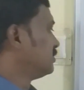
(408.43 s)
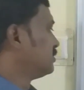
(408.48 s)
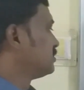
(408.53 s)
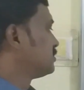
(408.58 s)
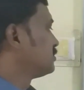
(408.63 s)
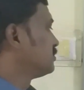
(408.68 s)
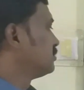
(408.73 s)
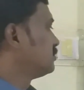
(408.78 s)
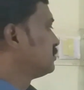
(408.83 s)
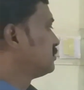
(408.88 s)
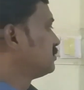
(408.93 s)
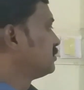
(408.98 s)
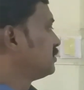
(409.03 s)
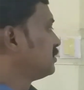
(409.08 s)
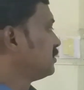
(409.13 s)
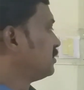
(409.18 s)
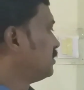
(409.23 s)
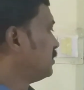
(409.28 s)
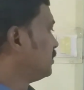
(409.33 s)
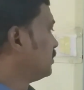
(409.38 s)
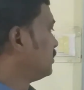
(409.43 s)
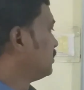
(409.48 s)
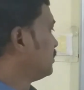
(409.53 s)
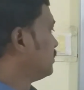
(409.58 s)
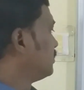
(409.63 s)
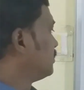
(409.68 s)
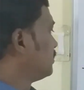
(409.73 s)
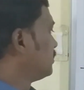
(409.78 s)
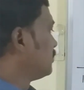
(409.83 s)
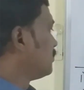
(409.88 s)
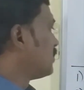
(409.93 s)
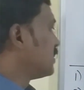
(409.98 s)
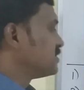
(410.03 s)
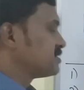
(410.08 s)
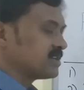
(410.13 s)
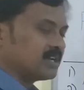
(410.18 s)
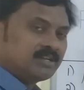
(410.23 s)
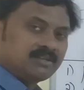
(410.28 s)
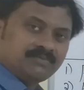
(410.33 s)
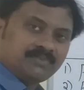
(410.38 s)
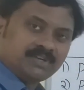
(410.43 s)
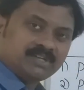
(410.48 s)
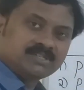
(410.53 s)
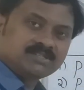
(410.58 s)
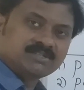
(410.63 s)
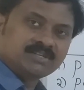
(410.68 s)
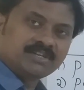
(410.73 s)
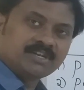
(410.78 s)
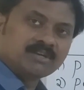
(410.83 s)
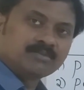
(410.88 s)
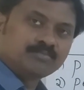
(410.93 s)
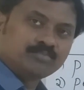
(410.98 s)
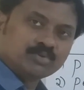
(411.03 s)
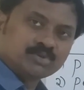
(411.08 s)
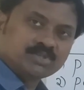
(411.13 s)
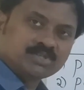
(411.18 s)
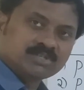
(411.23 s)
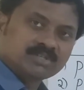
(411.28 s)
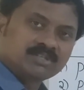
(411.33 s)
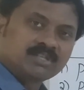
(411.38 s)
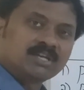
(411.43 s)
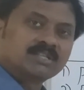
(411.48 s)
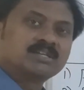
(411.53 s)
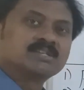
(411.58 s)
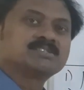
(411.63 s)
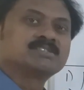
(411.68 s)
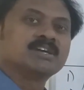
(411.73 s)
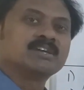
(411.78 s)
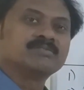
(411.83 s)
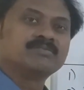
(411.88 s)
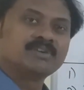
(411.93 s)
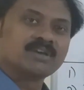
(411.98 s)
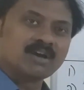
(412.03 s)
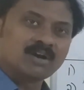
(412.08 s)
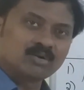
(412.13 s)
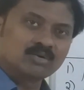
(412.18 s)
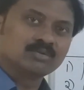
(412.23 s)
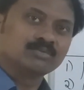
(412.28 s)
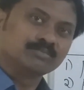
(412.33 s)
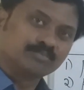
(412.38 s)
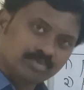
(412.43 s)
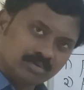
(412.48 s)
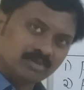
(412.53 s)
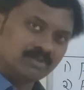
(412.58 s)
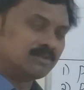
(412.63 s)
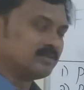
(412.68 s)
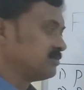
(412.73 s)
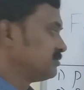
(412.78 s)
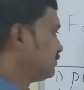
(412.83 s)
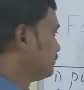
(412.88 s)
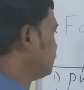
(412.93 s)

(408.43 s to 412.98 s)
so one side if it is written push, the other side we have pull.